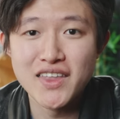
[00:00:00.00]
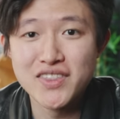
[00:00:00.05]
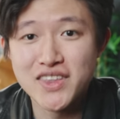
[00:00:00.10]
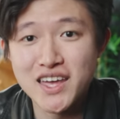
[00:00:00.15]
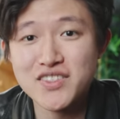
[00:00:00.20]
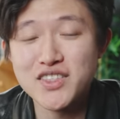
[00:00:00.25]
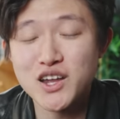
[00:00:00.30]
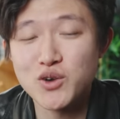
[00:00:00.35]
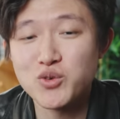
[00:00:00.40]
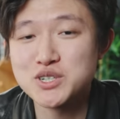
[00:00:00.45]
And
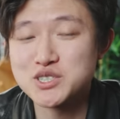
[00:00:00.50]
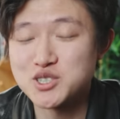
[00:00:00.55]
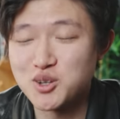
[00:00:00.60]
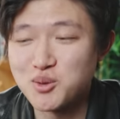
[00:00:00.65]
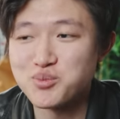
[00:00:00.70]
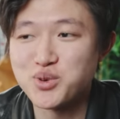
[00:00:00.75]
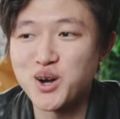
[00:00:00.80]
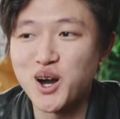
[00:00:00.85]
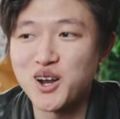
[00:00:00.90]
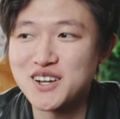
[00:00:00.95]
then there were
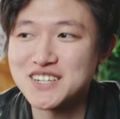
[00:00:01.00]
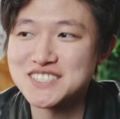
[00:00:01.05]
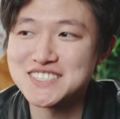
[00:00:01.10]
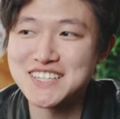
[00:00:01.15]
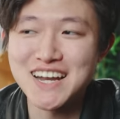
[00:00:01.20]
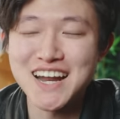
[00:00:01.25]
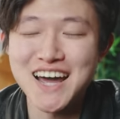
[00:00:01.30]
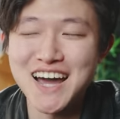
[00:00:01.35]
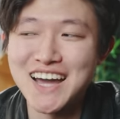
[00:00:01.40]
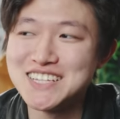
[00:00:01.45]
some products
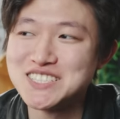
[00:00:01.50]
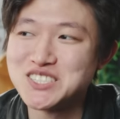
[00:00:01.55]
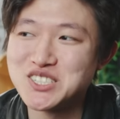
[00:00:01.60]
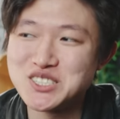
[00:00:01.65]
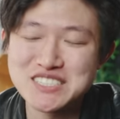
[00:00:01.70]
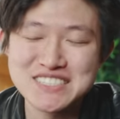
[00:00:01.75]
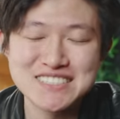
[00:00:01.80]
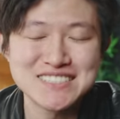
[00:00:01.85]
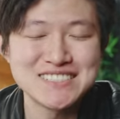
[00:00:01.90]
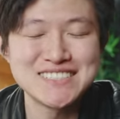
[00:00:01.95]
that I
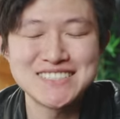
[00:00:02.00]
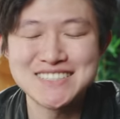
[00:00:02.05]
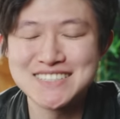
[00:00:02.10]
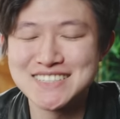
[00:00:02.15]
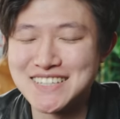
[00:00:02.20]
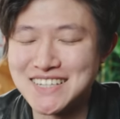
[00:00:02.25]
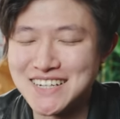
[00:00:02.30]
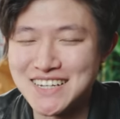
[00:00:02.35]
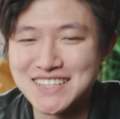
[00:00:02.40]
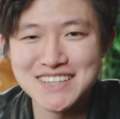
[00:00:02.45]
just
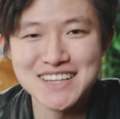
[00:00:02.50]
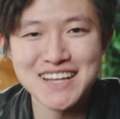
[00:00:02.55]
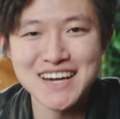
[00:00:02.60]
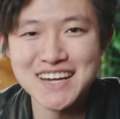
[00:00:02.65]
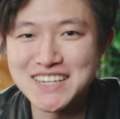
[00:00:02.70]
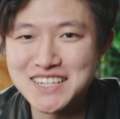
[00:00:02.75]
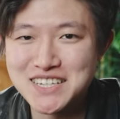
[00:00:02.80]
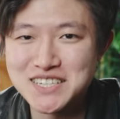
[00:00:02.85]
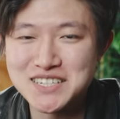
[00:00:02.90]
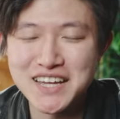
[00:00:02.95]
didn't
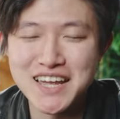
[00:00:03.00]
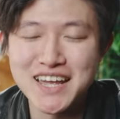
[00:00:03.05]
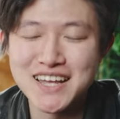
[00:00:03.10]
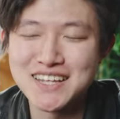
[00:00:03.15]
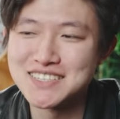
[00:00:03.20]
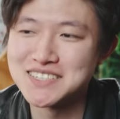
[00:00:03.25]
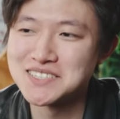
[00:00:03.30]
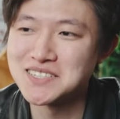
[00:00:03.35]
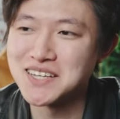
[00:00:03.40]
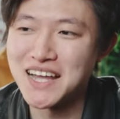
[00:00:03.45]
like,
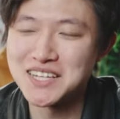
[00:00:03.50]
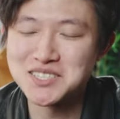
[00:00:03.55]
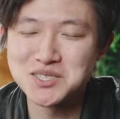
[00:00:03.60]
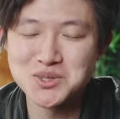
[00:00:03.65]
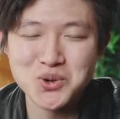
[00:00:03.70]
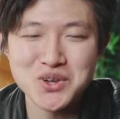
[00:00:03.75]
and that's